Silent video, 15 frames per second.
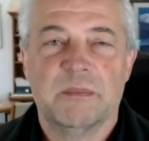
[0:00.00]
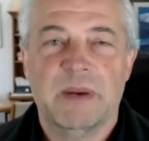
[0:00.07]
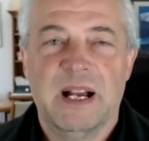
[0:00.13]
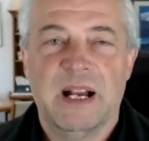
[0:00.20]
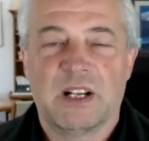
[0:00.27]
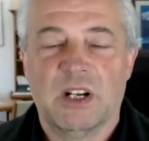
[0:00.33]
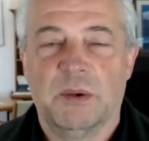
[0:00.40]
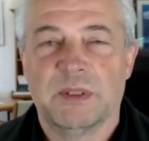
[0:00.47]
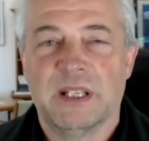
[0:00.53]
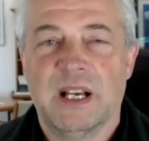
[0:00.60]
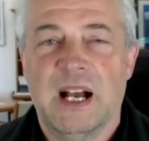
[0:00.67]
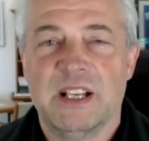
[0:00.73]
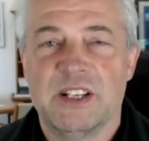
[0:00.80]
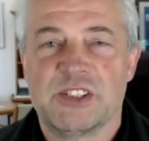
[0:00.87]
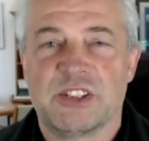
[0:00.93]
back on with a
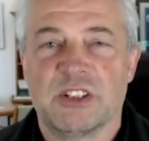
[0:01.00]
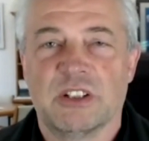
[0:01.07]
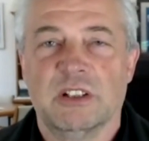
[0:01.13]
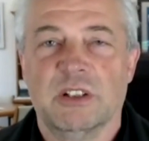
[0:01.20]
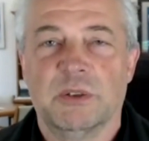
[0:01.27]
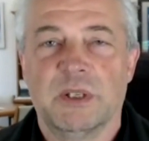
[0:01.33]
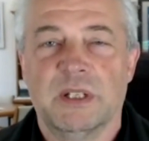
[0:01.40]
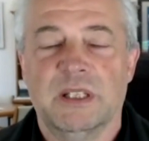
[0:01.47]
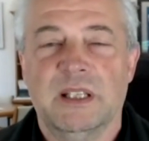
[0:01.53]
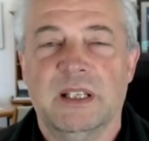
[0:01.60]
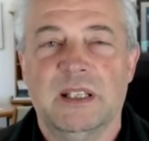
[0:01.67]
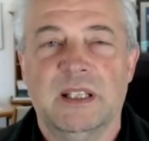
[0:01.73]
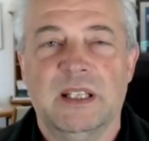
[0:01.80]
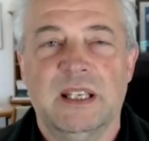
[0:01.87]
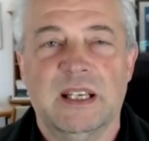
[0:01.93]
high soot load
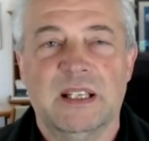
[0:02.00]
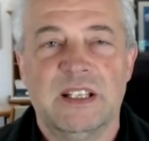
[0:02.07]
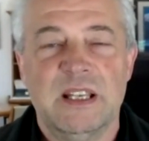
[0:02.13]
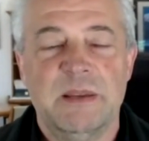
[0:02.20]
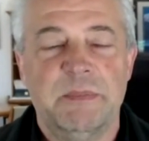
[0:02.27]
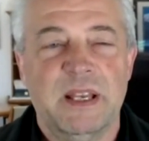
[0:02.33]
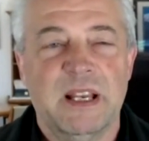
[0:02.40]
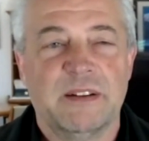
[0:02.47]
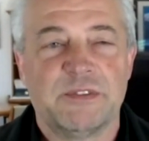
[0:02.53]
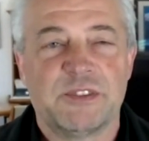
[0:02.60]
in the DPF.